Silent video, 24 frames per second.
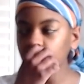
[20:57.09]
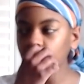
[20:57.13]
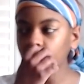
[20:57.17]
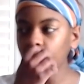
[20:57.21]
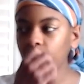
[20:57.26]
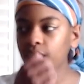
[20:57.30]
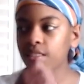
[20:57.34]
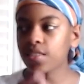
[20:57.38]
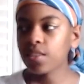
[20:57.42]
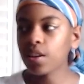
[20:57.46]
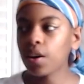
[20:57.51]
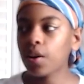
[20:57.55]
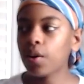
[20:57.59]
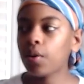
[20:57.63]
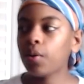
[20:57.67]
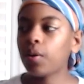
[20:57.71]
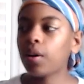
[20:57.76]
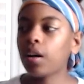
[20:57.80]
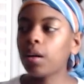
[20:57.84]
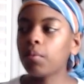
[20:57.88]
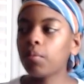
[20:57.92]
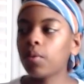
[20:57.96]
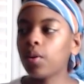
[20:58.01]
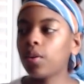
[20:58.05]
So
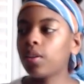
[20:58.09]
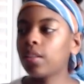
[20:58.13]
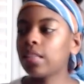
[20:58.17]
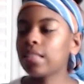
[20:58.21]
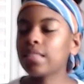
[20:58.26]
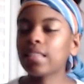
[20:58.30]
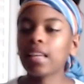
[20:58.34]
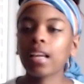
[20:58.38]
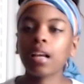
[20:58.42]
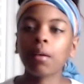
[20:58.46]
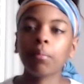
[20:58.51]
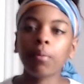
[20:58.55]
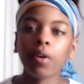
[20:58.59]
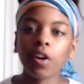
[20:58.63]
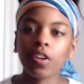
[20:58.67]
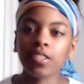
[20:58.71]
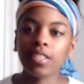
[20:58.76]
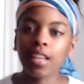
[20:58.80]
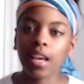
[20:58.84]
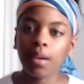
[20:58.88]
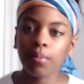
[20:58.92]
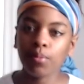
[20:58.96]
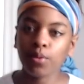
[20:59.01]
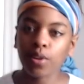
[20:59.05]
it's like a
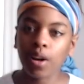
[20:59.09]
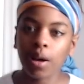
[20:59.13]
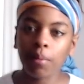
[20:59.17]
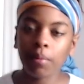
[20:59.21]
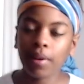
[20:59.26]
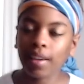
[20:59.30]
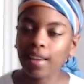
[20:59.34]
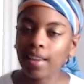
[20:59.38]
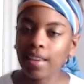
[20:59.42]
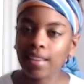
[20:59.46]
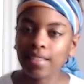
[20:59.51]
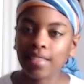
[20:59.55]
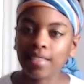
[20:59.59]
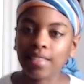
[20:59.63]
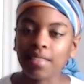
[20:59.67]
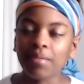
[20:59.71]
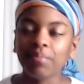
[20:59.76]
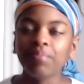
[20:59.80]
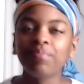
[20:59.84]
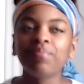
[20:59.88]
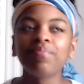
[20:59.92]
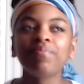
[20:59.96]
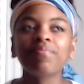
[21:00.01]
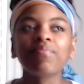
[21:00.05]
part-time job, I guess.
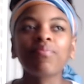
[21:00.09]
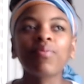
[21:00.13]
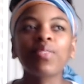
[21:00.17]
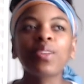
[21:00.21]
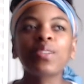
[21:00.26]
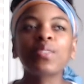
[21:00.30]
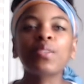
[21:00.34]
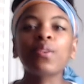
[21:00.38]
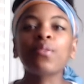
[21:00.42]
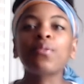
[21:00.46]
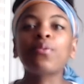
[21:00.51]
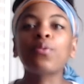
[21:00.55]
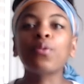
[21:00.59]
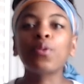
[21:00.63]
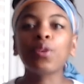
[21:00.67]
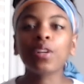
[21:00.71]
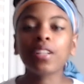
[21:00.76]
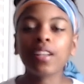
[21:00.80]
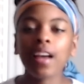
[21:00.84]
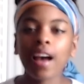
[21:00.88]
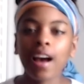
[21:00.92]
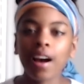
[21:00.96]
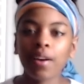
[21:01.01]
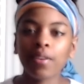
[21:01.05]
So 4
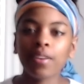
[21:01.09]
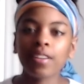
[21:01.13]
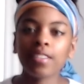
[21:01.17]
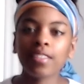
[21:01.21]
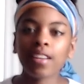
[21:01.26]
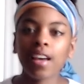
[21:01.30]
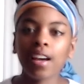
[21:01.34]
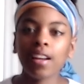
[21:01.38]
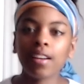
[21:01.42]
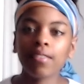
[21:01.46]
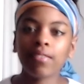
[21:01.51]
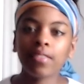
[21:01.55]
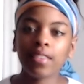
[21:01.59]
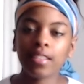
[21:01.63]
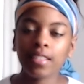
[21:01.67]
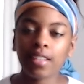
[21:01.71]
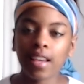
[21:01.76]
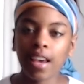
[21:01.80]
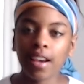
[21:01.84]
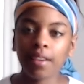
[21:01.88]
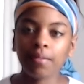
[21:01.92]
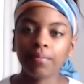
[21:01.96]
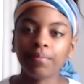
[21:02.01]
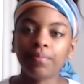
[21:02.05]
hours out of the
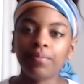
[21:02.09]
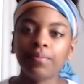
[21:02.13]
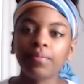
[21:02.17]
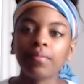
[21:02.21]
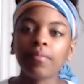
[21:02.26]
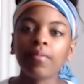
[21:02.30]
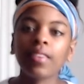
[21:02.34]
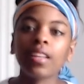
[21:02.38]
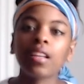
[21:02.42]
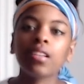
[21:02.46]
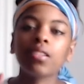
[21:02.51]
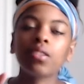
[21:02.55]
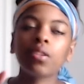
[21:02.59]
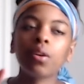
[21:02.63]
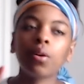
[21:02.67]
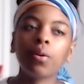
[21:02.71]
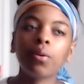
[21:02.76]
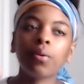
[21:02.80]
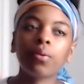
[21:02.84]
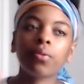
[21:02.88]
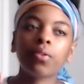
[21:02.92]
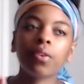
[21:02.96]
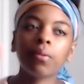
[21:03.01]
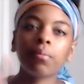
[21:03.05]
day.
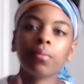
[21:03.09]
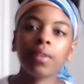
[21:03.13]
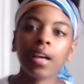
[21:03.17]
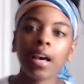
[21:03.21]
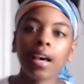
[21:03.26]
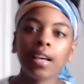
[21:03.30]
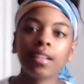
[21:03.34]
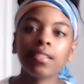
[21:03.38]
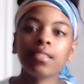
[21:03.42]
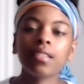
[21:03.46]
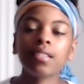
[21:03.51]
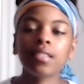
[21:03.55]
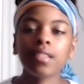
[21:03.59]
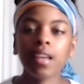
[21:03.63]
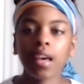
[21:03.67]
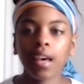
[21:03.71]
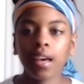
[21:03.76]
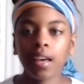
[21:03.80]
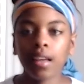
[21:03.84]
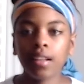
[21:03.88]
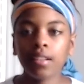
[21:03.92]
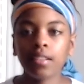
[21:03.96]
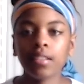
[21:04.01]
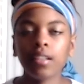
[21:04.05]
So from 9 to
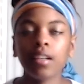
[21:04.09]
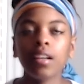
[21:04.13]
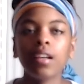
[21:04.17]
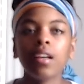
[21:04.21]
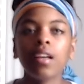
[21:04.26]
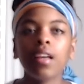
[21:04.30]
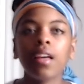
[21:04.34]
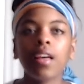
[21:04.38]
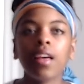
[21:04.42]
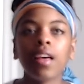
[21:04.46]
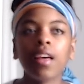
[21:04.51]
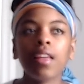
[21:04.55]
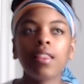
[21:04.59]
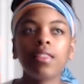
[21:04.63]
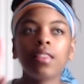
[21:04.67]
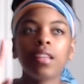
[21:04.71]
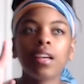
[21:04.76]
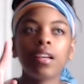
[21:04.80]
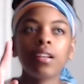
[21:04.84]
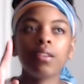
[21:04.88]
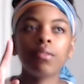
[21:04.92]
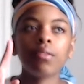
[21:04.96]
10, and then